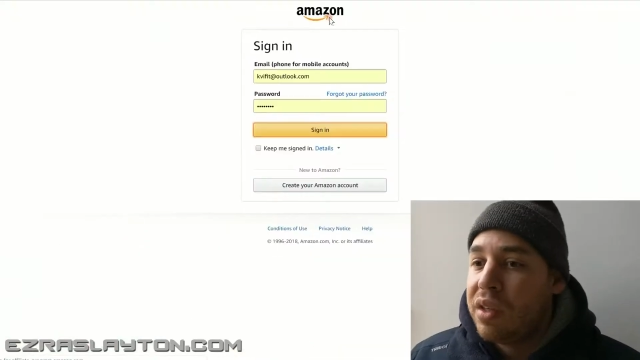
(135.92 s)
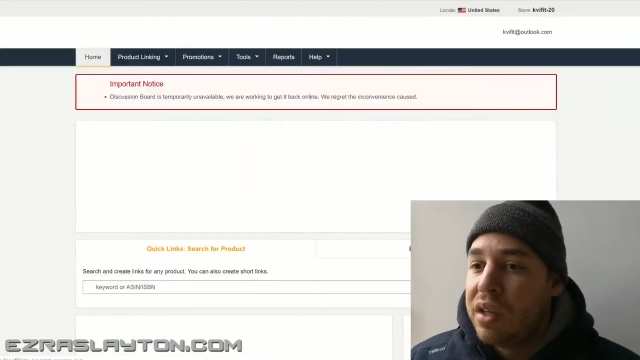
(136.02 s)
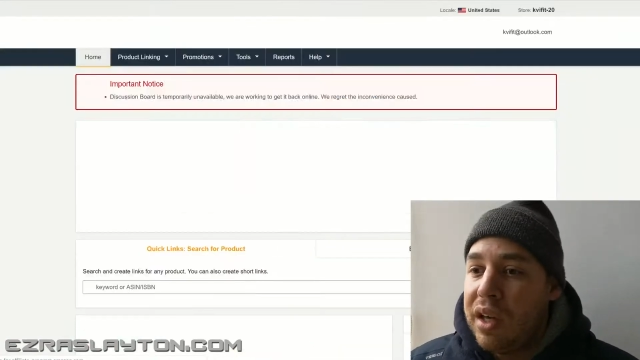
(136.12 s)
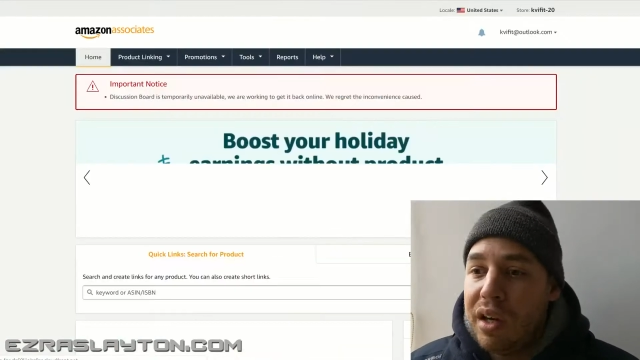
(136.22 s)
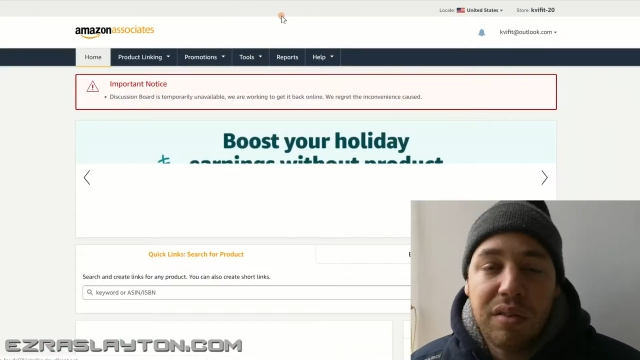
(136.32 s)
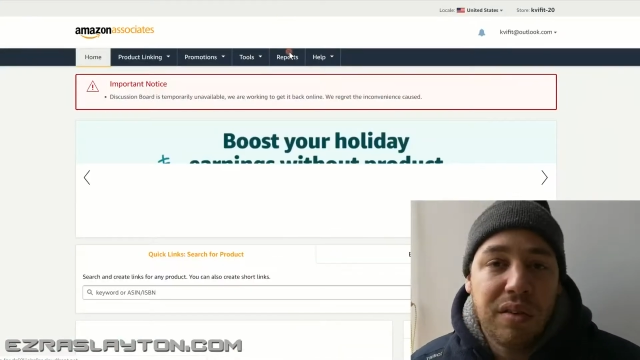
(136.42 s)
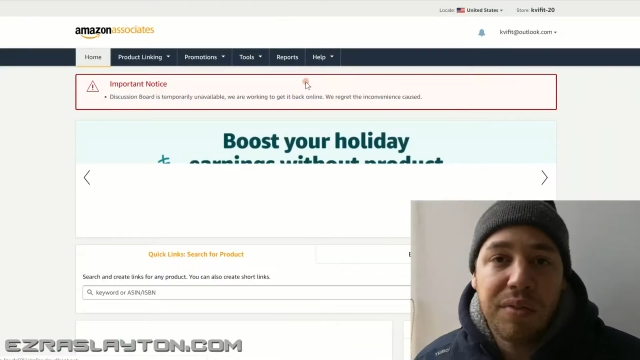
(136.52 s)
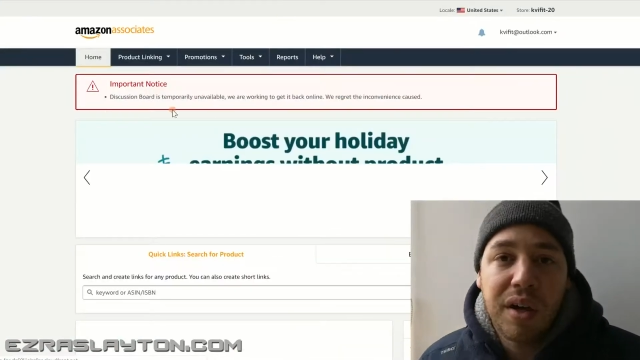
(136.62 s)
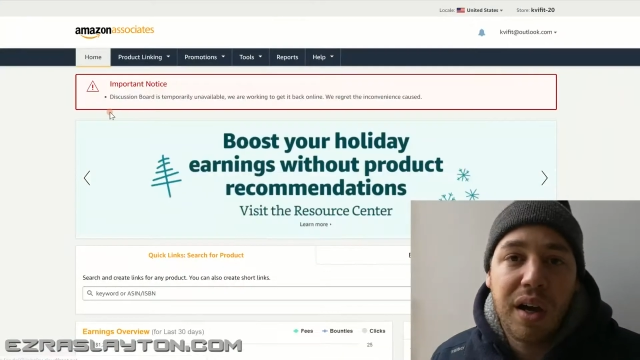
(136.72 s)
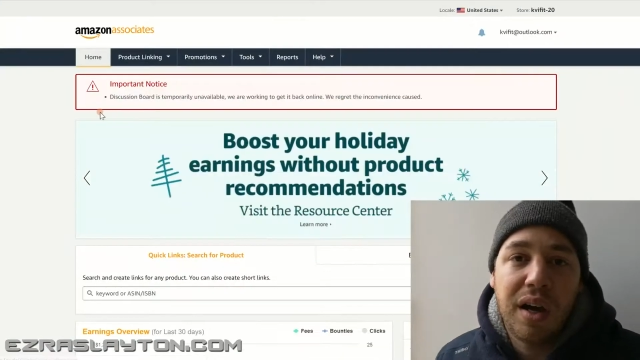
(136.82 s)
health, they've
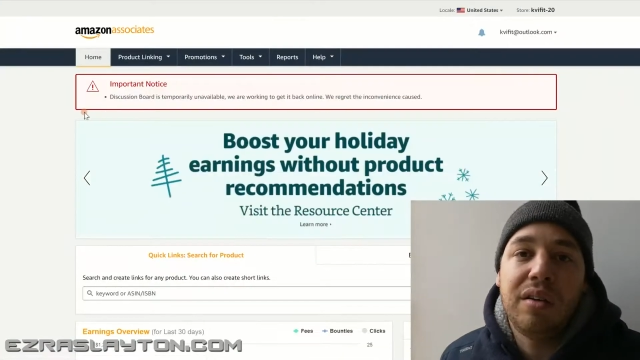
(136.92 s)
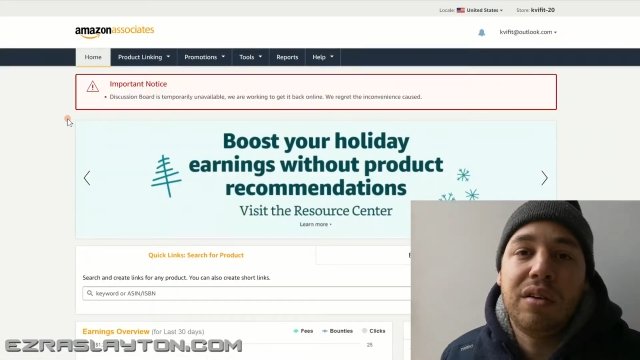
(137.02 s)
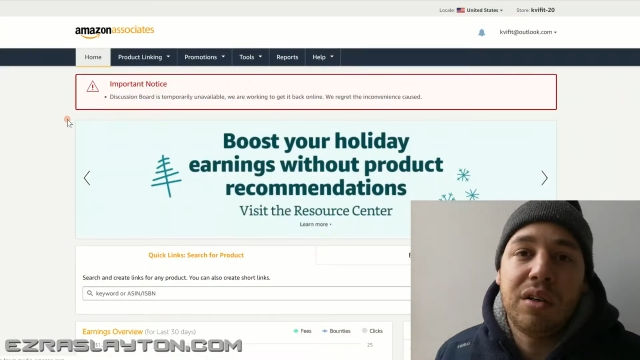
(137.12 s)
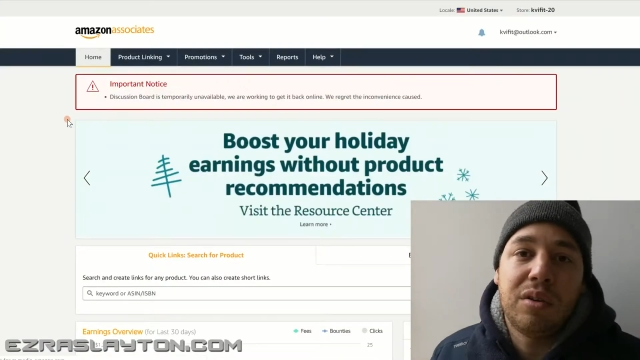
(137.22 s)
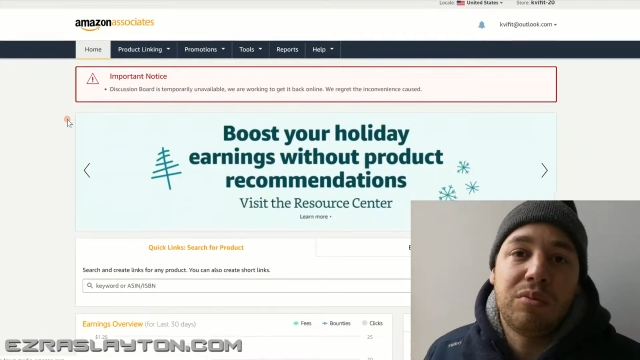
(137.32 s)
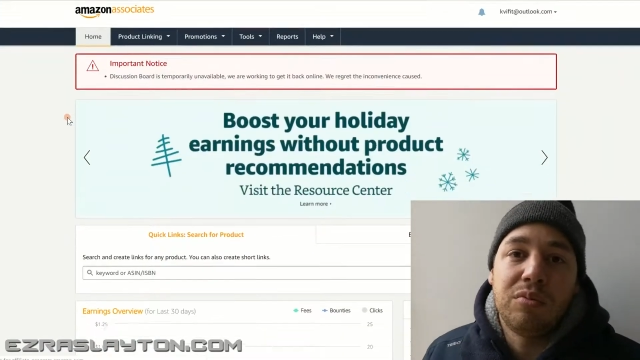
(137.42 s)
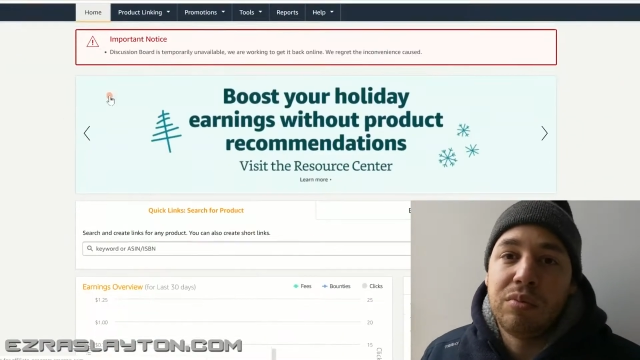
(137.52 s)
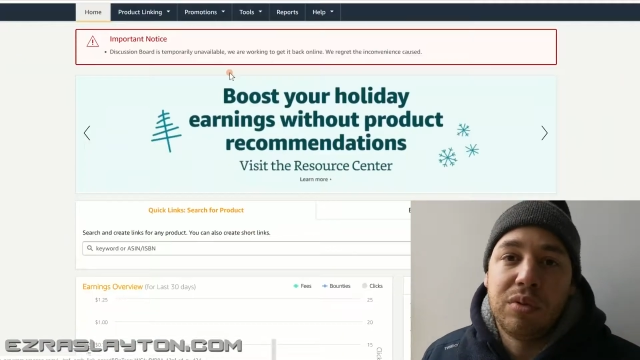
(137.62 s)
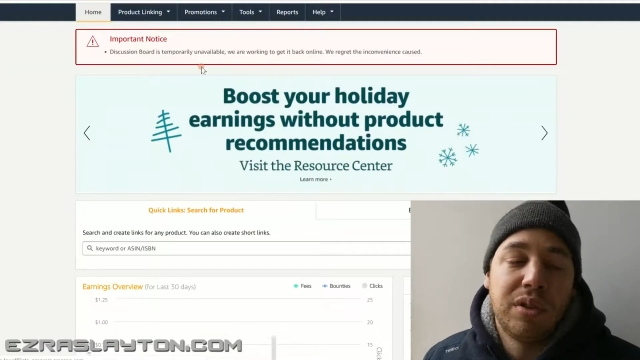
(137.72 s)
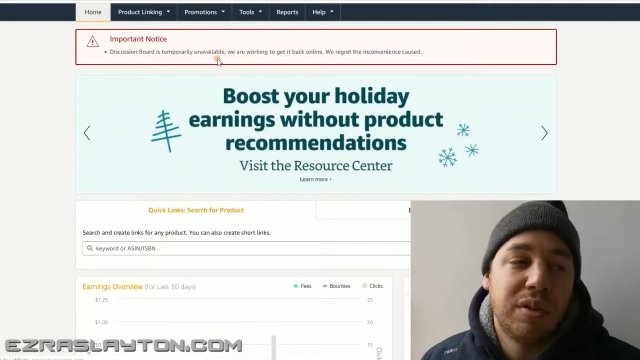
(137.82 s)
got
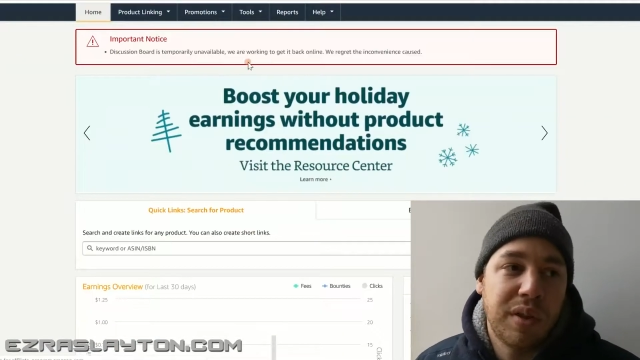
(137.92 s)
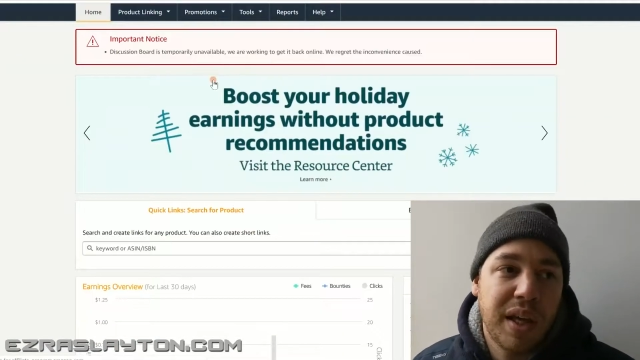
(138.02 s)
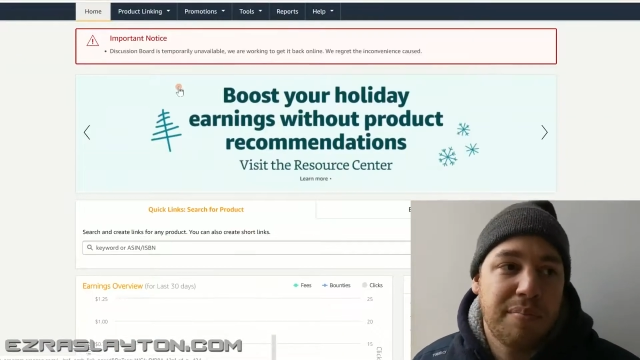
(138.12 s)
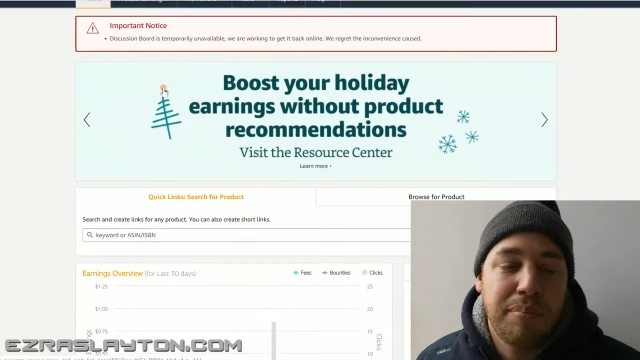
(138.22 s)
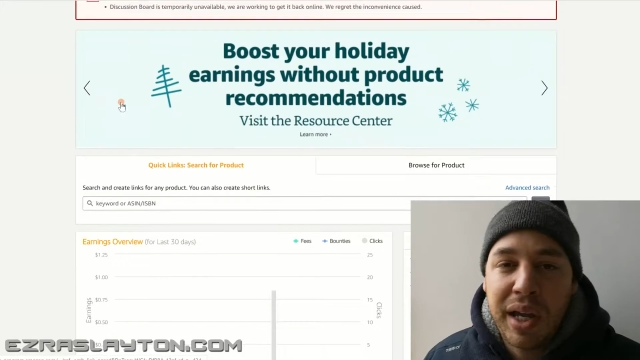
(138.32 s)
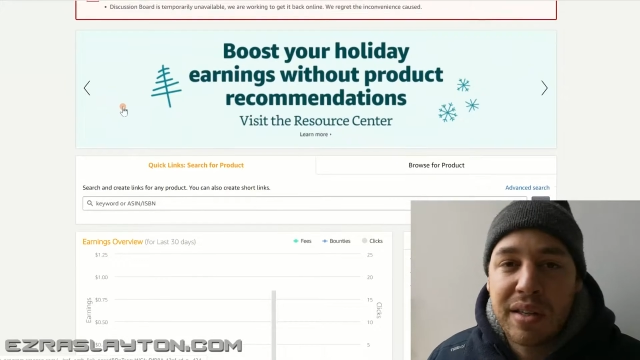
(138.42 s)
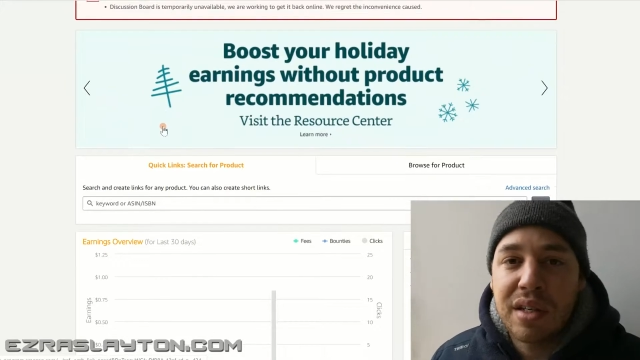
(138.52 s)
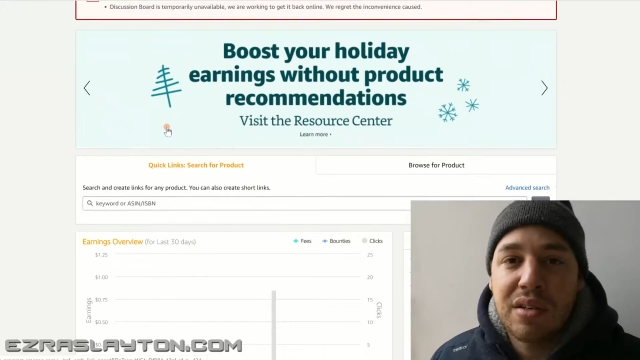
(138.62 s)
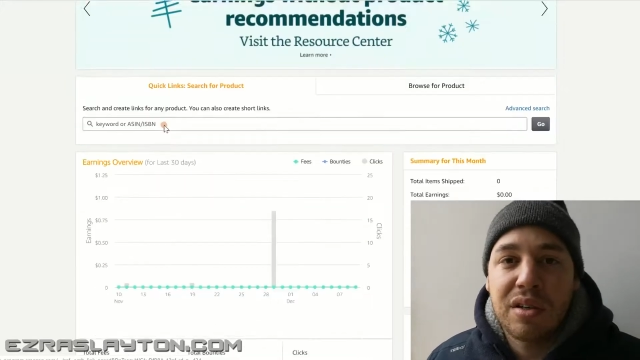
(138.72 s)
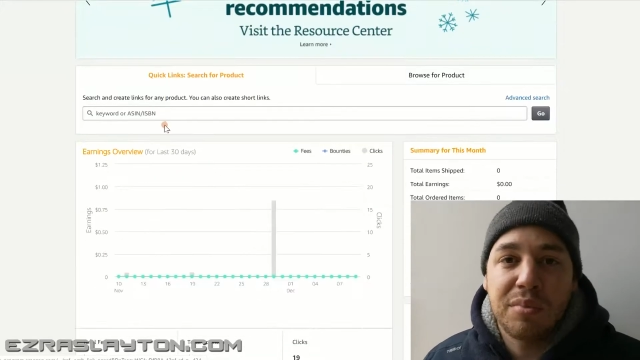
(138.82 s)
they got bands
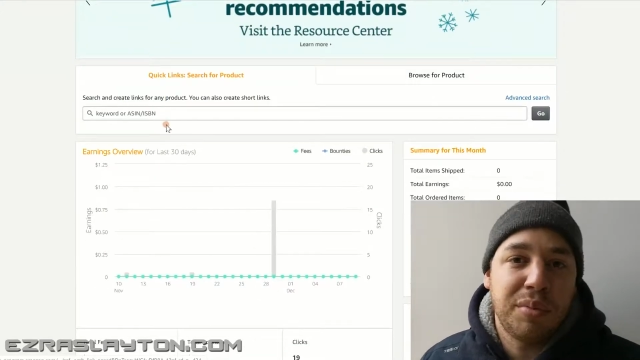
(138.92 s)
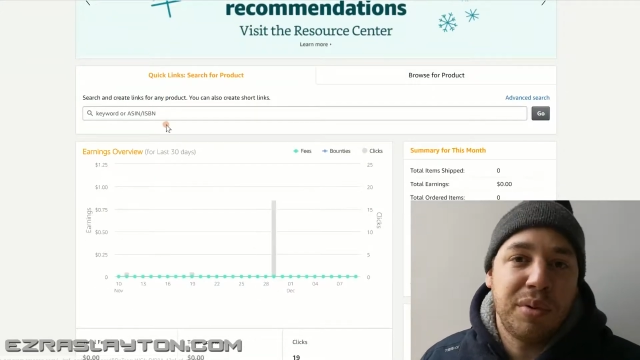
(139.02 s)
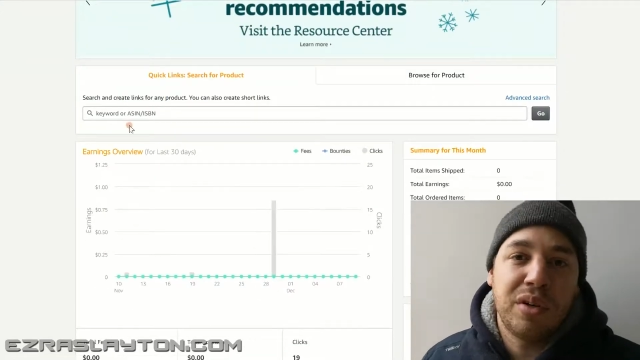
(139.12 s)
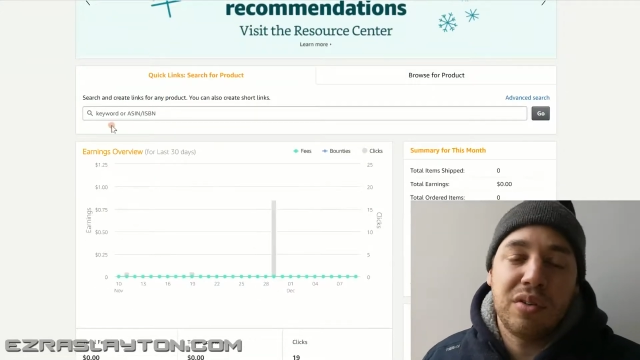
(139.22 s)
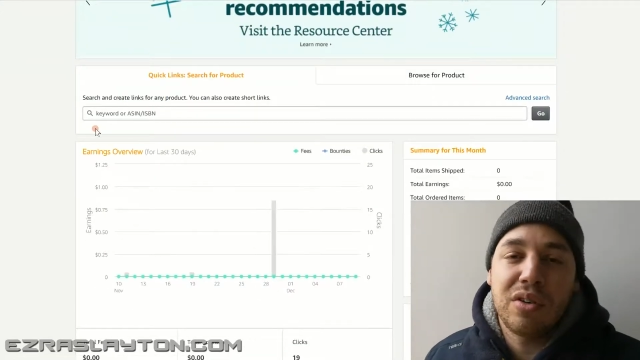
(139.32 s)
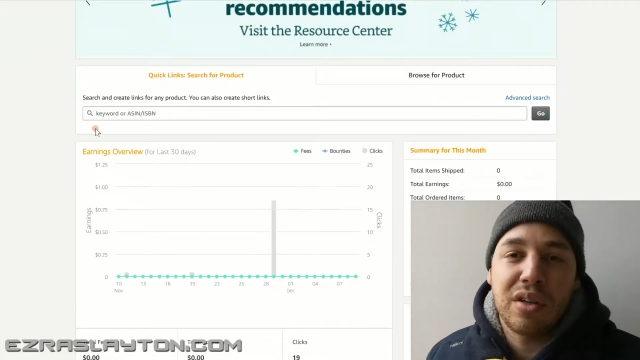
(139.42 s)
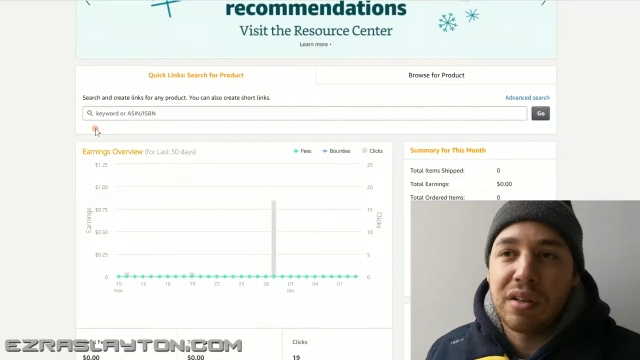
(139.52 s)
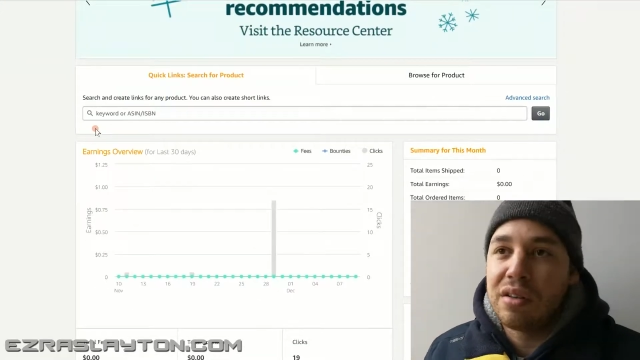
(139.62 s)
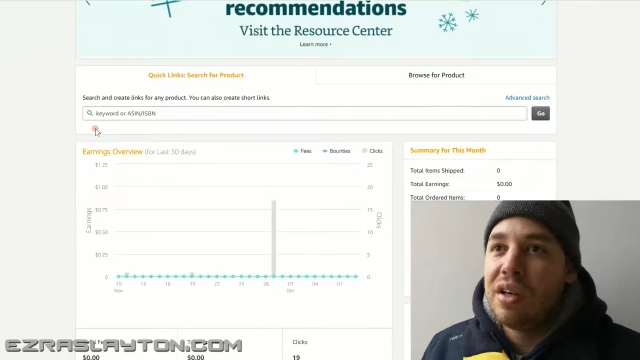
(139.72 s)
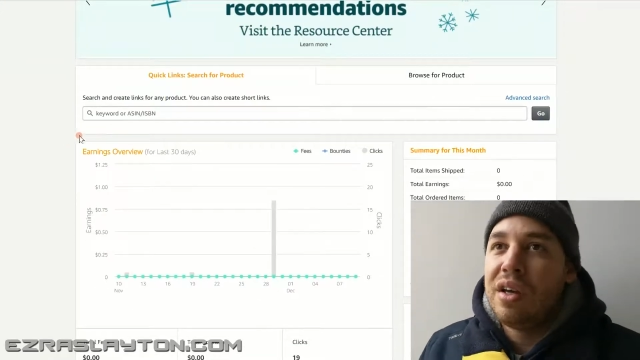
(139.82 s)
that you can promote. You can